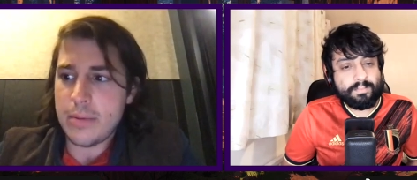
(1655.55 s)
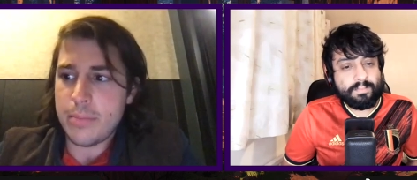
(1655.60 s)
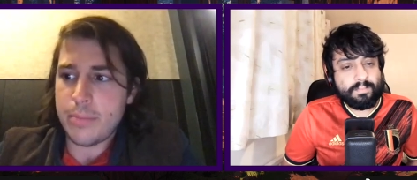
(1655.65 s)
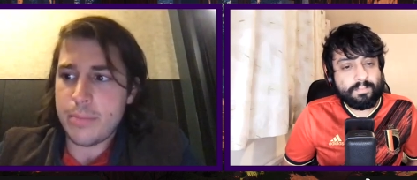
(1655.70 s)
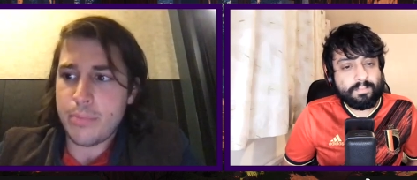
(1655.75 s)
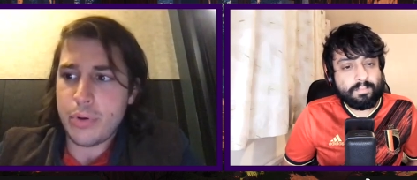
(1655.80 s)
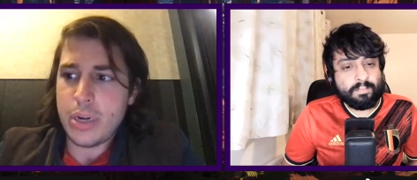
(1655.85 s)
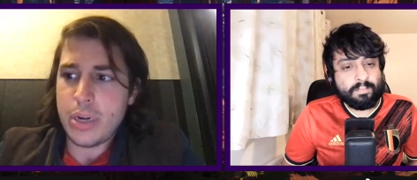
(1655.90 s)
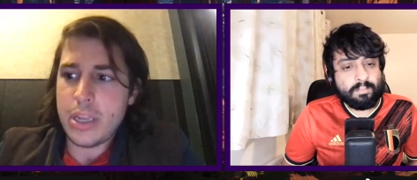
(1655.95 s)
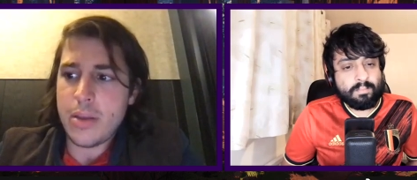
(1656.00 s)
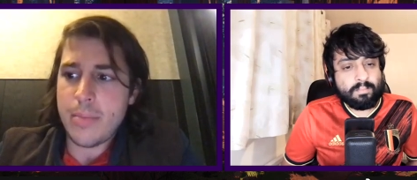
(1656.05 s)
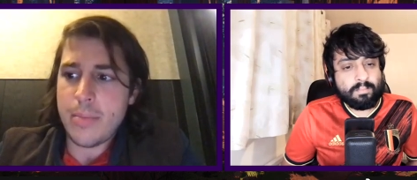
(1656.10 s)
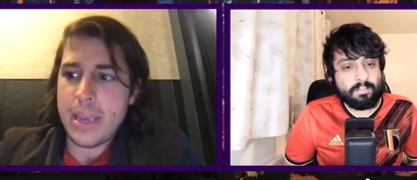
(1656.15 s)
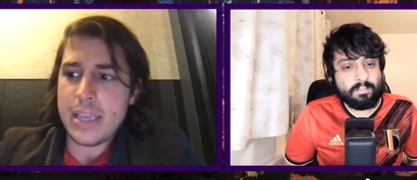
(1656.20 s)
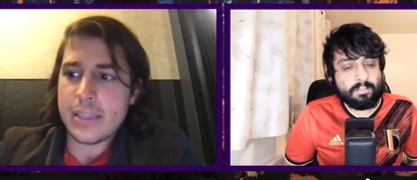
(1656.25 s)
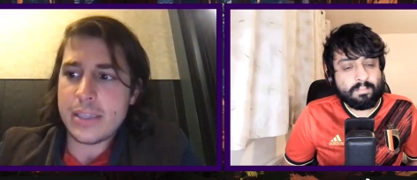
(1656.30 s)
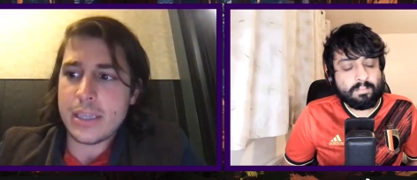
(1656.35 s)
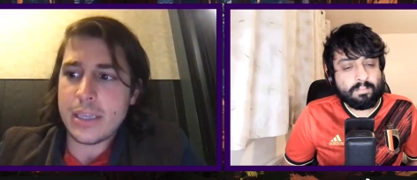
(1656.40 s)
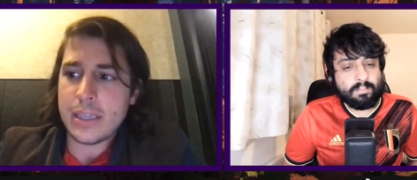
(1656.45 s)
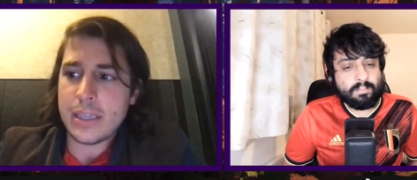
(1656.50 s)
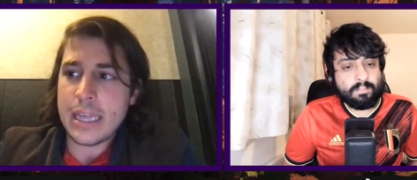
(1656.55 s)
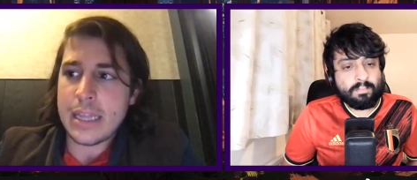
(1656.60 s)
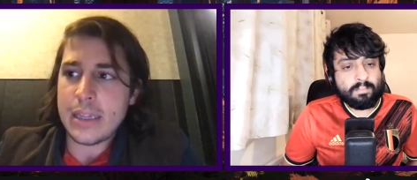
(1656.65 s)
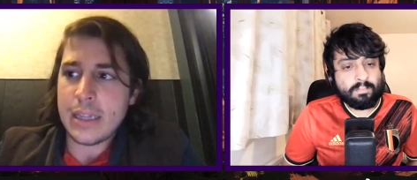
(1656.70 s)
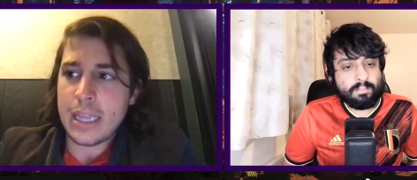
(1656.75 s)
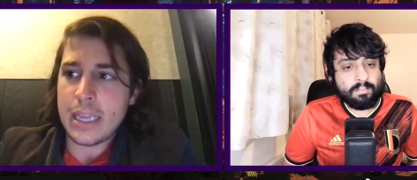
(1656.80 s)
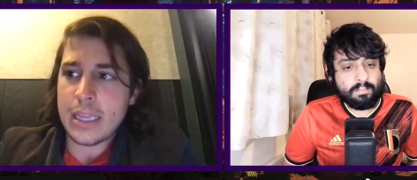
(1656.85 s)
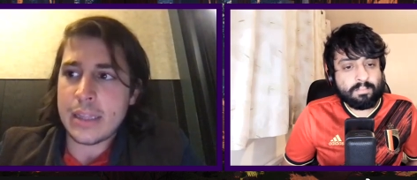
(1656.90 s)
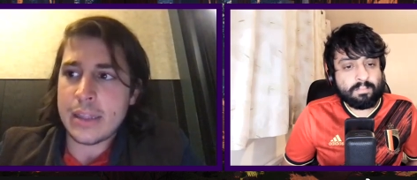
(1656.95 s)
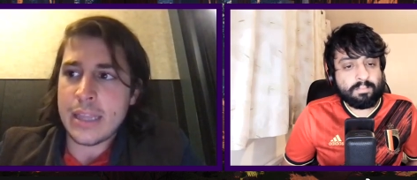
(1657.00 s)
Speaker 1: pretty amazing that,
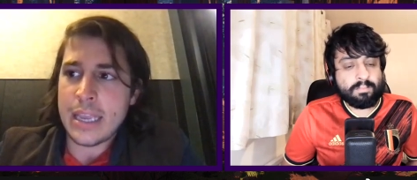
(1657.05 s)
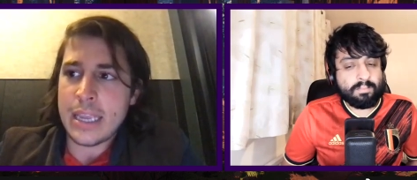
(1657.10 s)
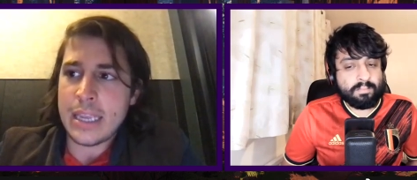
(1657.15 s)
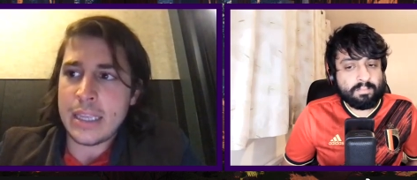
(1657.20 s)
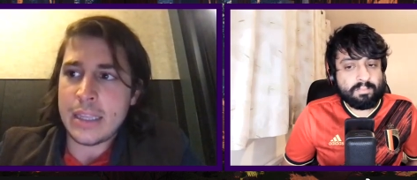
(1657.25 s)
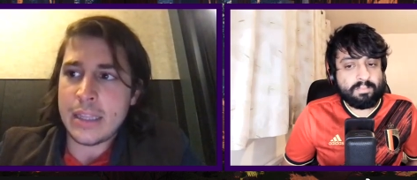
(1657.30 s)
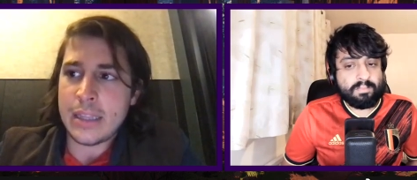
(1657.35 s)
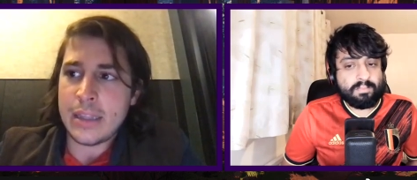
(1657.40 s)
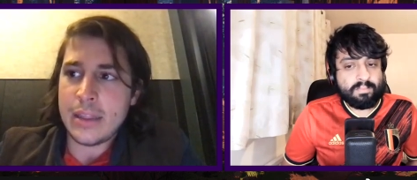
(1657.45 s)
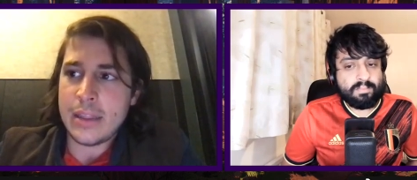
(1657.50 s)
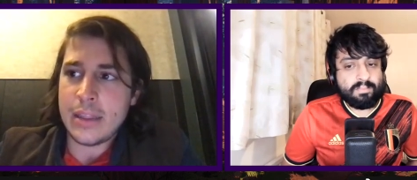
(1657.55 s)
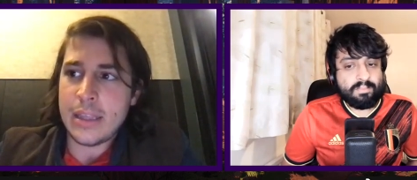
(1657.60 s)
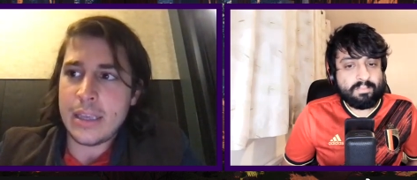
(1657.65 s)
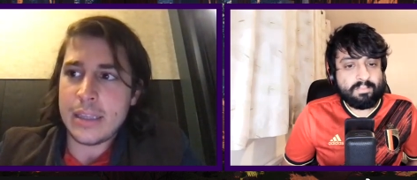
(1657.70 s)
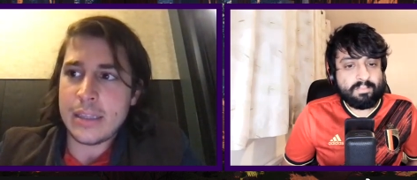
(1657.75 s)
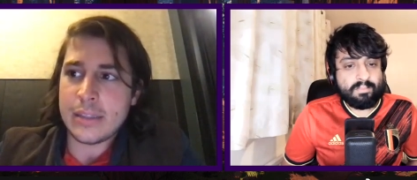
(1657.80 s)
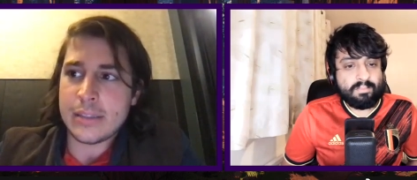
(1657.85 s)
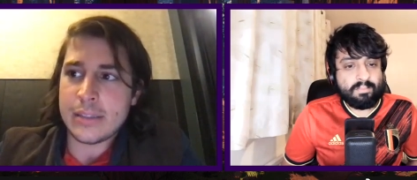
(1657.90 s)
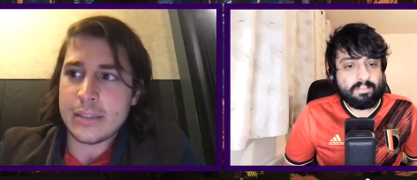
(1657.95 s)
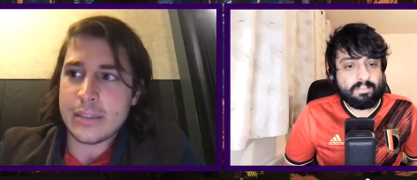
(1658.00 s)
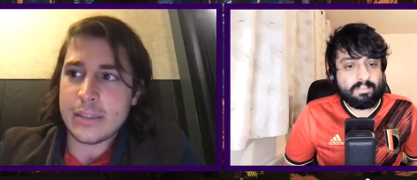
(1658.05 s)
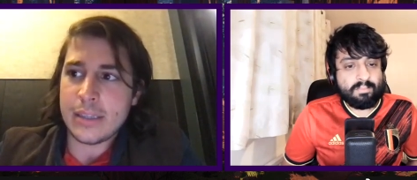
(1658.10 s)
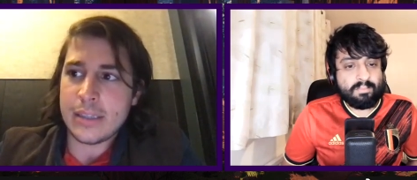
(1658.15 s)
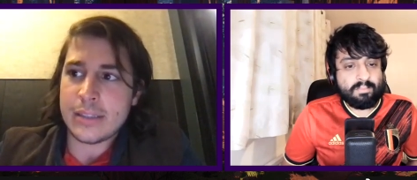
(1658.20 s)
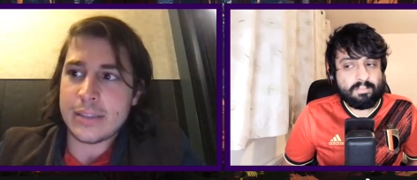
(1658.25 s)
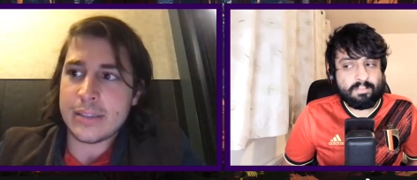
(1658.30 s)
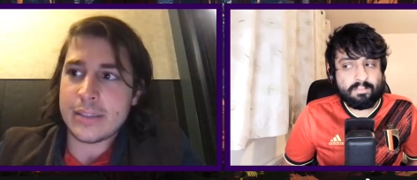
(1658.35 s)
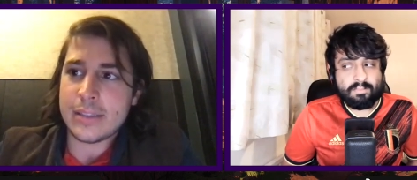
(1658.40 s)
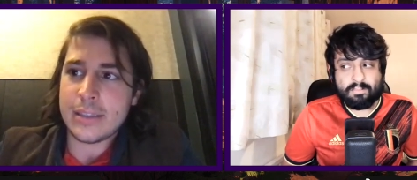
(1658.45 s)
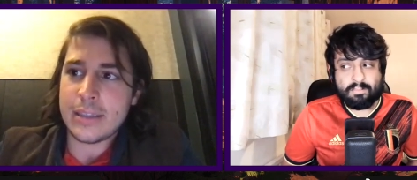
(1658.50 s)
like, they it's
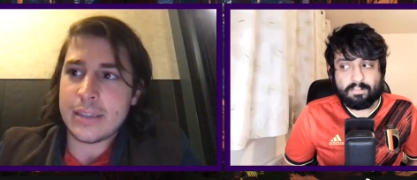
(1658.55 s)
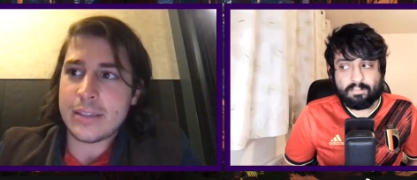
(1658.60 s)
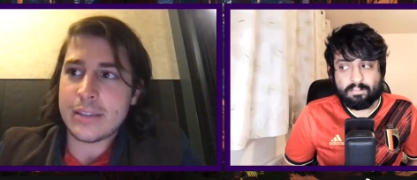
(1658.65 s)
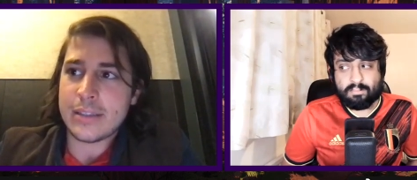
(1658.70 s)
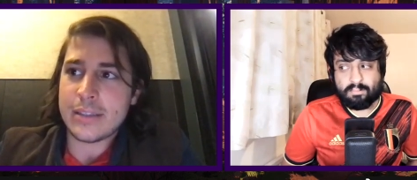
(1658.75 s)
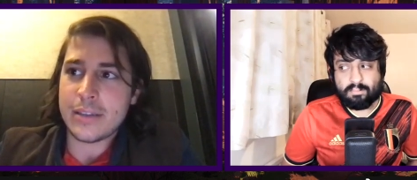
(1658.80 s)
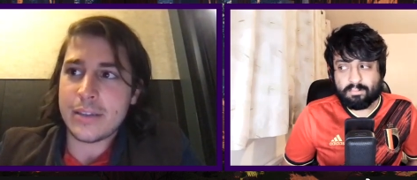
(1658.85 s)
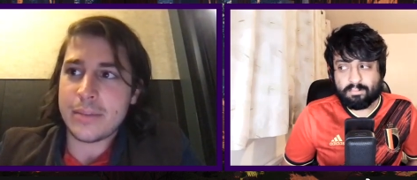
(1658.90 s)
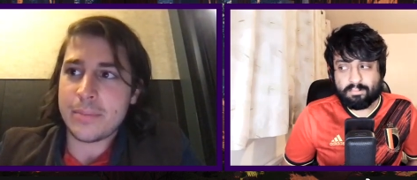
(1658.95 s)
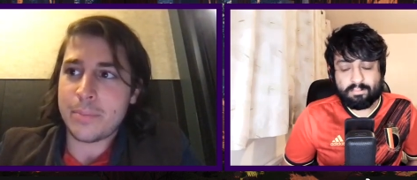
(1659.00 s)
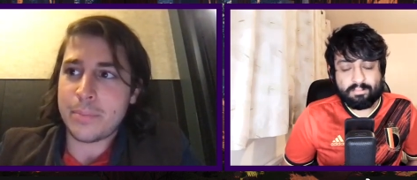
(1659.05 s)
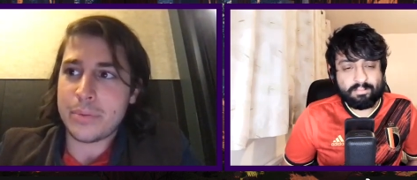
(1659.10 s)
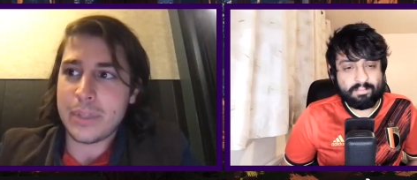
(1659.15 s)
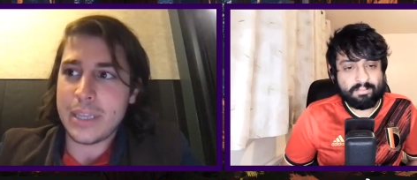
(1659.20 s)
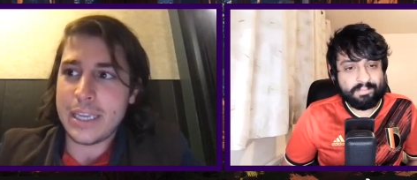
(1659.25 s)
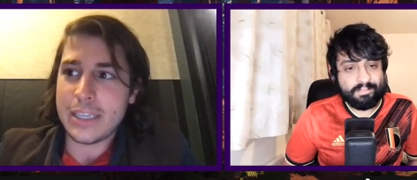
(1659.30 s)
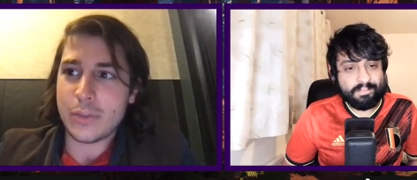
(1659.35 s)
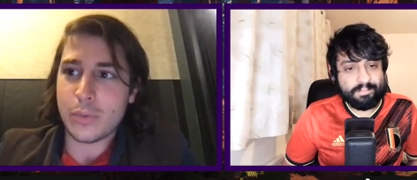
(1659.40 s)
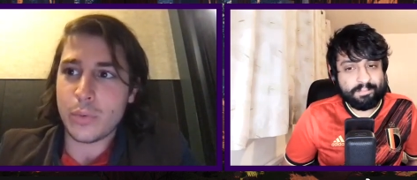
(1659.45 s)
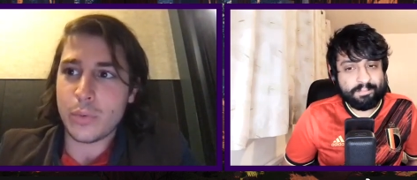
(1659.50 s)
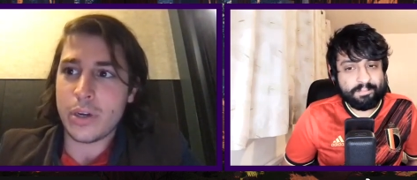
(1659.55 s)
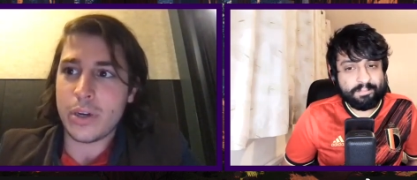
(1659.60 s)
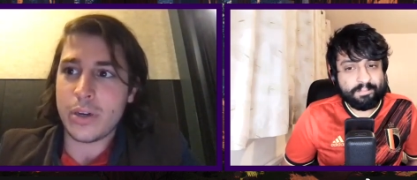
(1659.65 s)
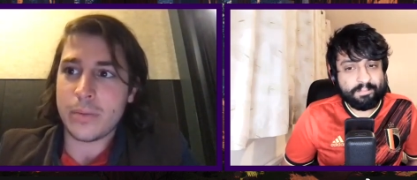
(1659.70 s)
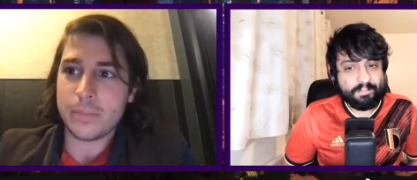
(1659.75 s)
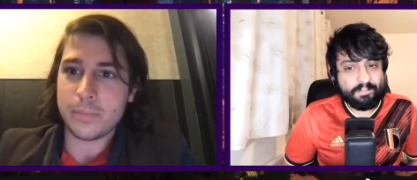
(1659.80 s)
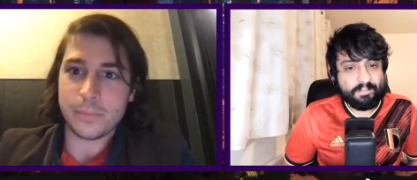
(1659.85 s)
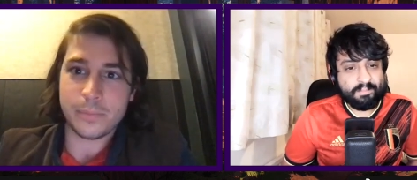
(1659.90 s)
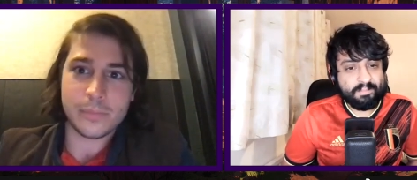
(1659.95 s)
it's it's a place where